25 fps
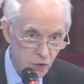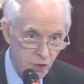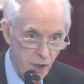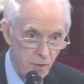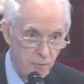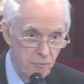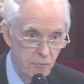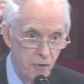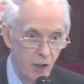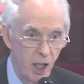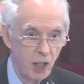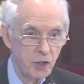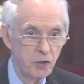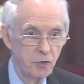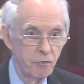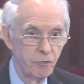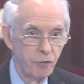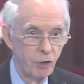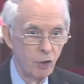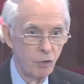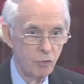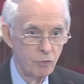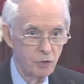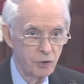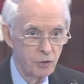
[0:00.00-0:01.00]
the first
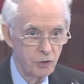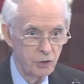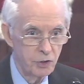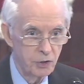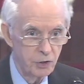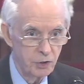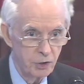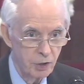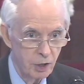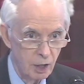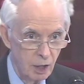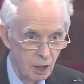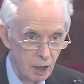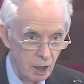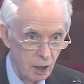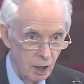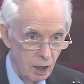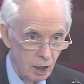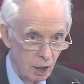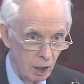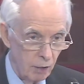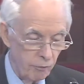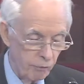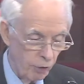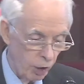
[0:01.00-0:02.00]
fruits
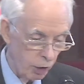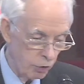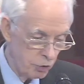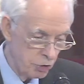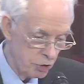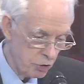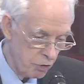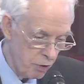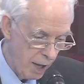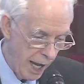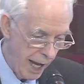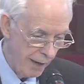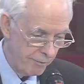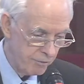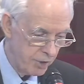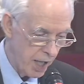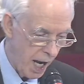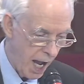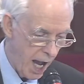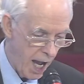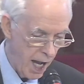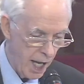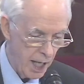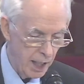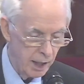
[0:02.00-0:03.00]
of those who have
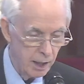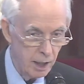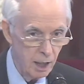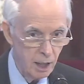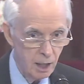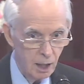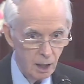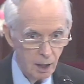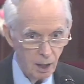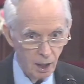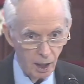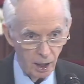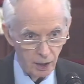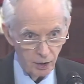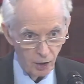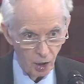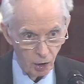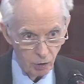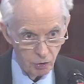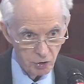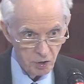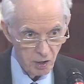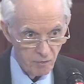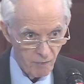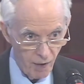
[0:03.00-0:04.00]
died and
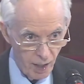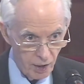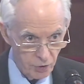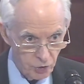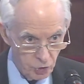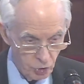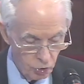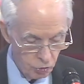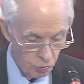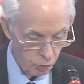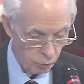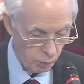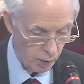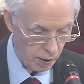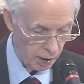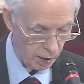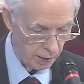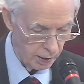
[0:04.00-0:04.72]
those of us who will